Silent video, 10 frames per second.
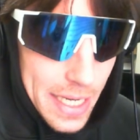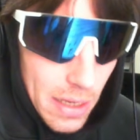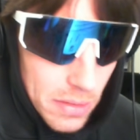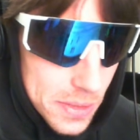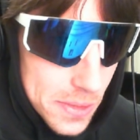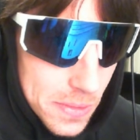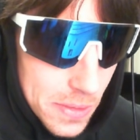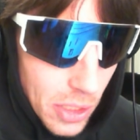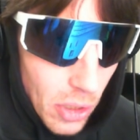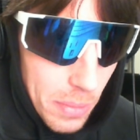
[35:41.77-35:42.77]
delts.
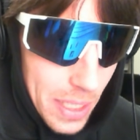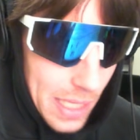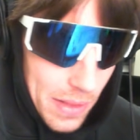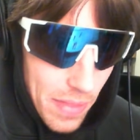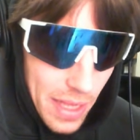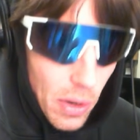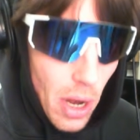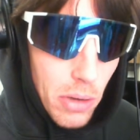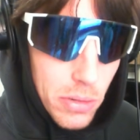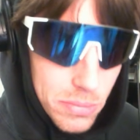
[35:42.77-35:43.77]
You know what I mean? And then they grow.